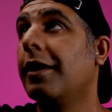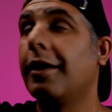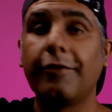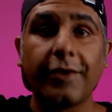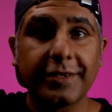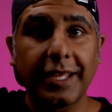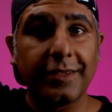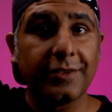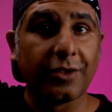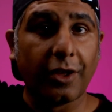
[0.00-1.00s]
If I take
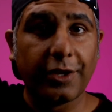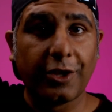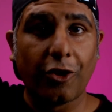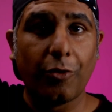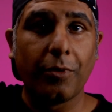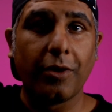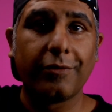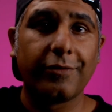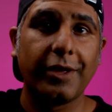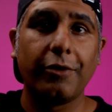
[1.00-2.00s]
this honeycomb
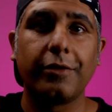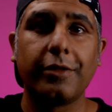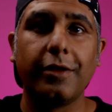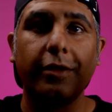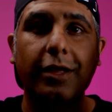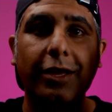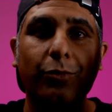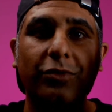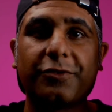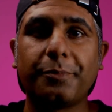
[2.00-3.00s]
off, the light
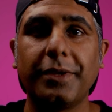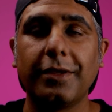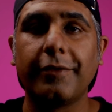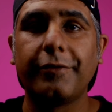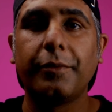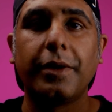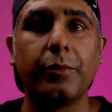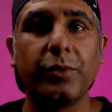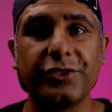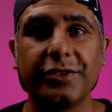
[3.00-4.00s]
will spill everywhere,
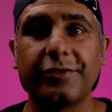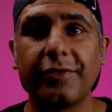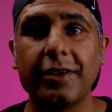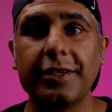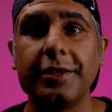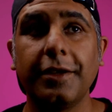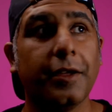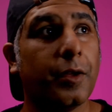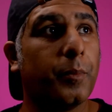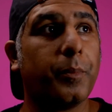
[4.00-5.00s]
which is fine.
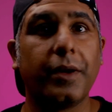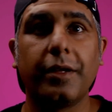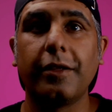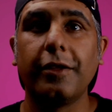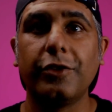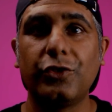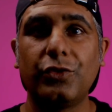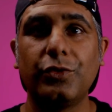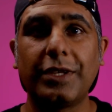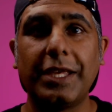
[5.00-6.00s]
But
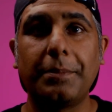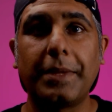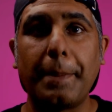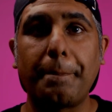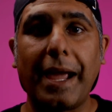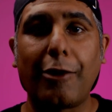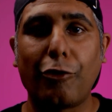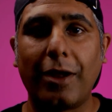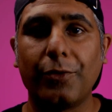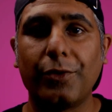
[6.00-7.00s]
to keep that
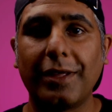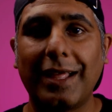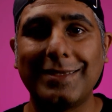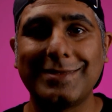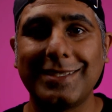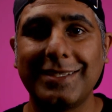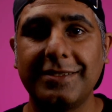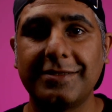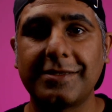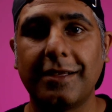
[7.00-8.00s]
background as it is,